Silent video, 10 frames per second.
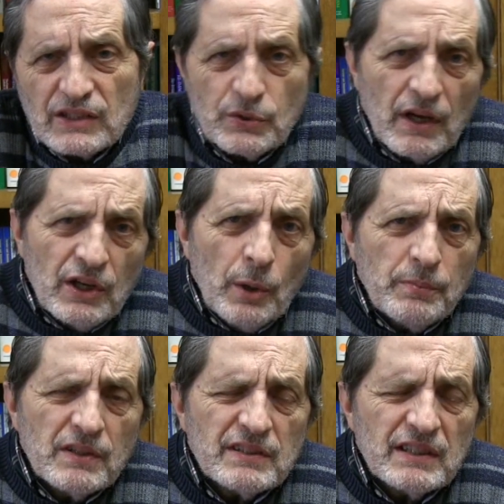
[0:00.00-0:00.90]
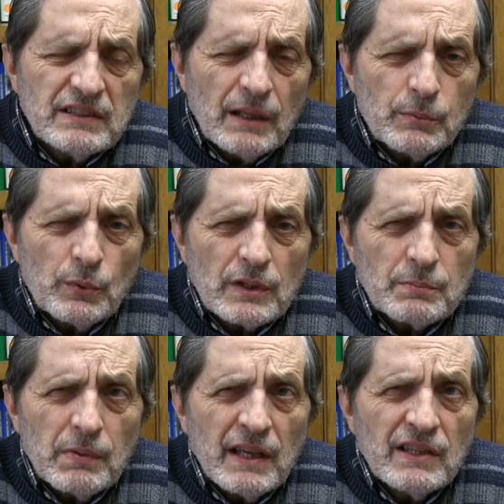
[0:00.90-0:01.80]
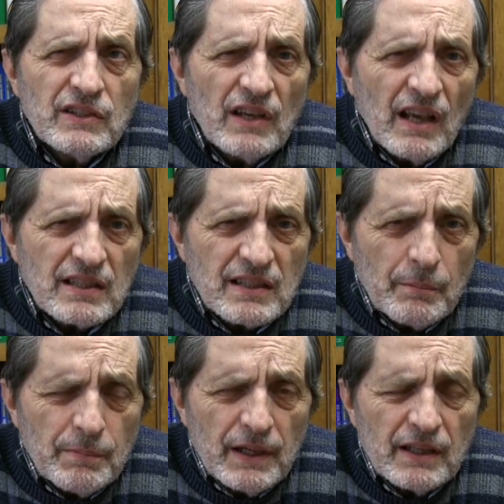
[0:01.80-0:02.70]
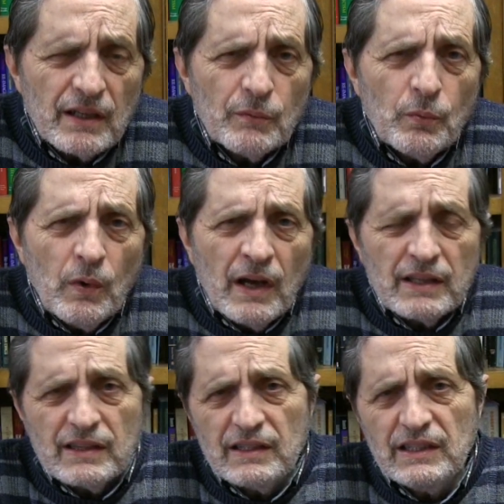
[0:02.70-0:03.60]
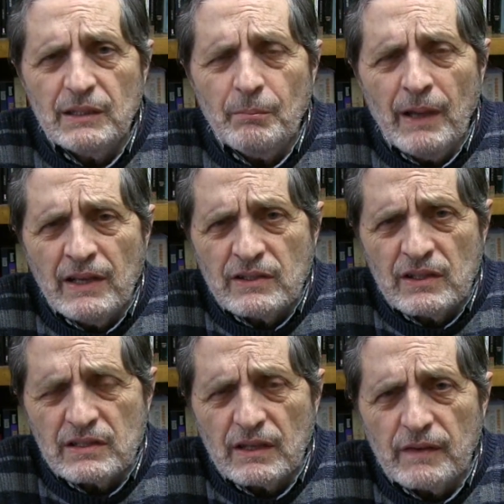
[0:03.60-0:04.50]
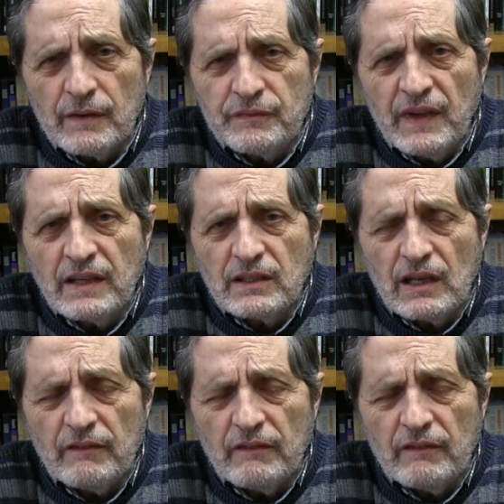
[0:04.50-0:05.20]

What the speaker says: So I hope this has helped to explain just a bit what the dimensions of our faith,